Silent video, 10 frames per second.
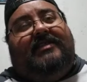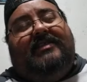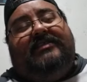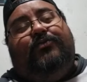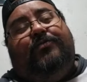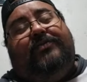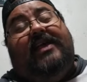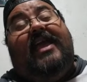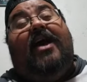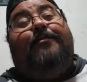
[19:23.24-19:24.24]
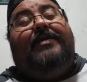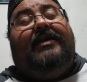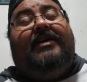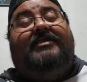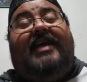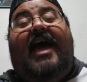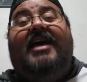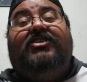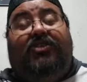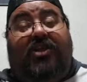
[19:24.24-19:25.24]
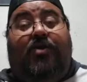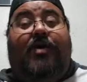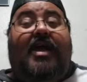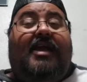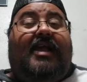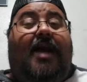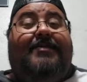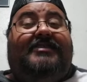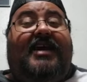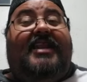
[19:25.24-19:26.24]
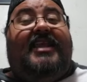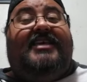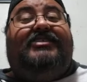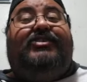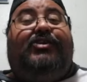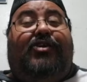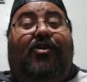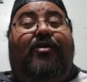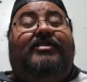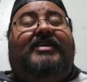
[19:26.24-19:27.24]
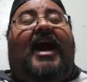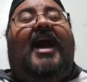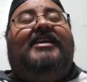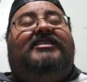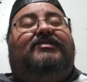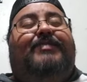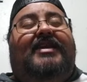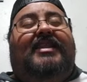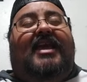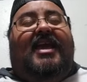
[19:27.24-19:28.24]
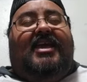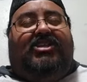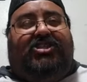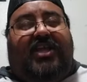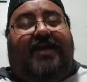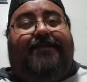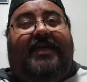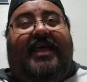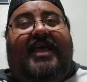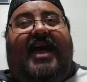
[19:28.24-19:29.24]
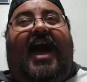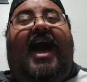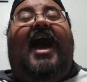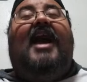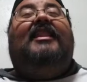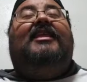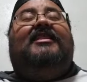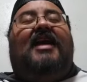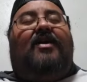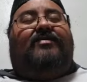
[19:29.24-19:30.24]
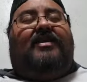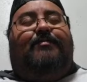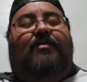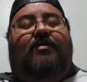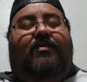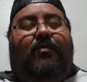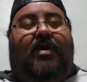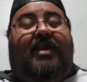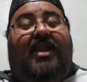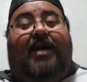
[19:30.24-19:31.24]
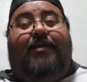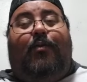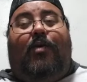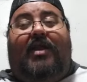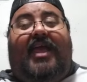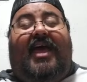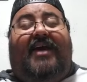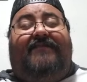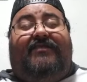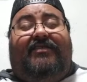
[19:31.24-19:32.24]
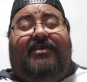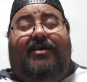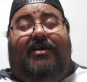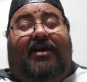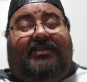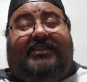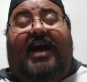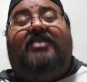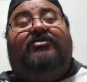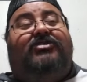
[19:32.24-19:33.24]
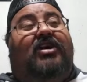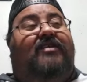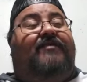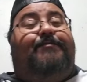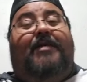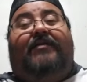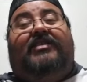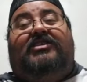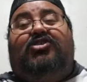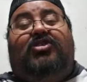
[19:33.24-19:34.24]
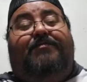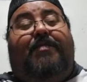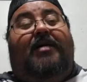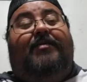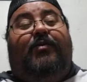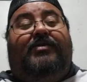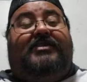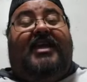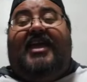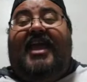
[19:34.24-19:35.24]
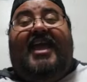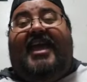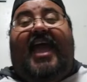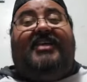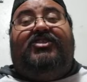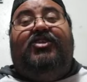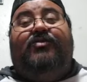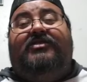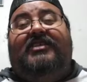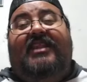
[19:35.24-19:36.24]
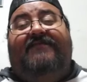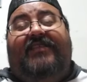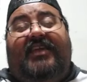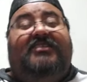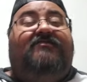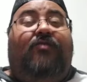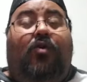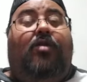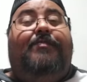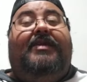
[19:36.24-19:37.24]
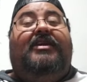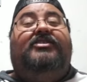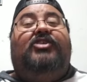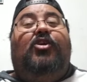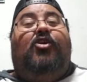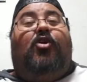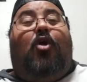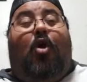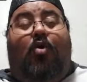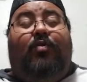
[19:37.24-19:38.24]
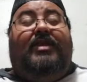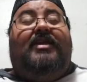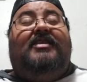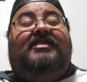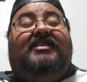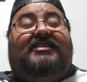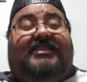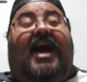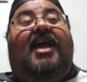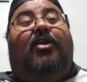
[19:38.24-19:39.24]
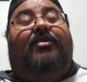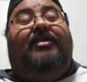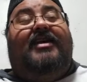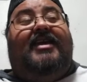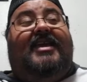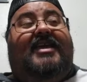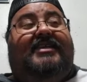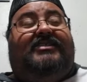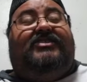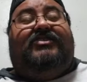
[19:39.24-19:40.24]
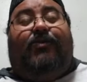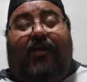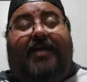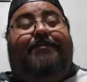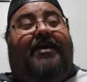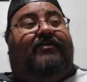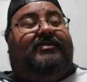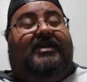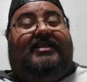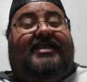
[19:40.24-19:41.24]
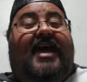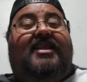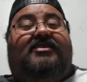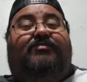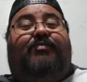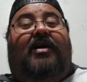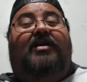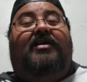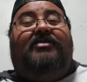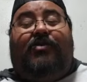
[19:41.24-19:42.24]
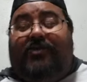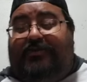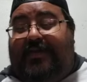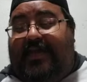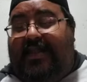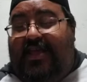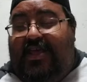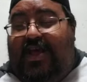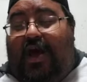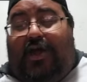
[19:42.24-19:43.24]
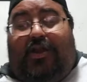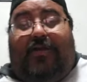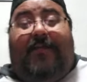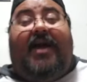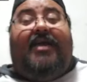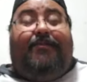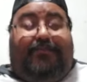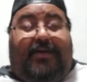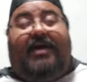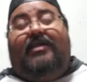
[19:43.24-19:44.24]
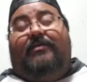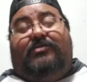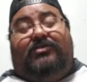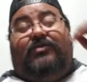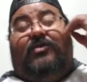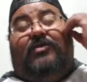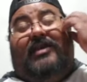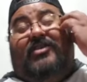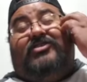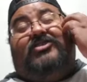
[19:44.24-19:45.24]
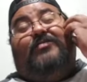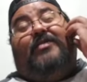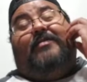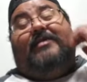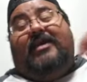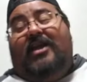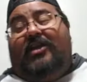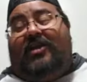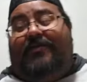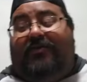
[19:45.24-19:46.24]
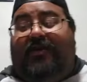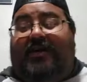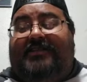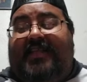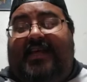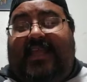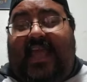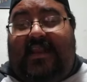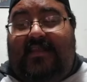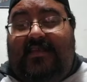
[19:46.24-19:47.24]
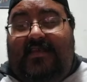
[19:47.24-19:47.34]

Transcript: that this will play out because, as you know, Kamitani is the current high speed champion. I highly doubt that Momo Watanabe won't have a, a title shot of a belt that she probably would say it has no significance for her because her only desire is the red belt. That is has always been on her mind. But sooner or later, she'll probably come across it again,